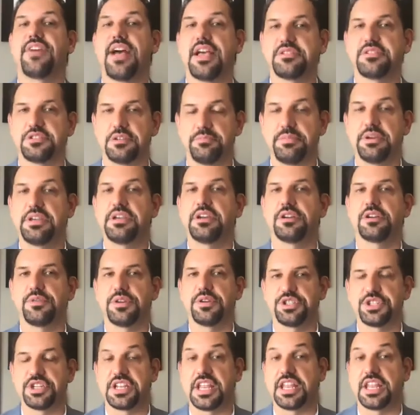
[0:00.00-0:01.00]
to be a
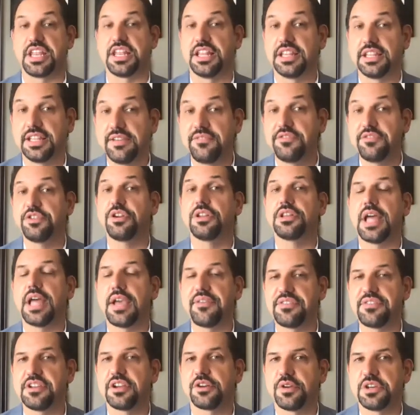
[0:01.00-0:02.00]
Christian and live your life in
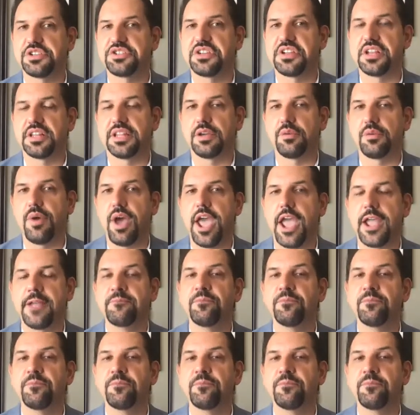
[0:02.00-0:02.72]
a Christianly way,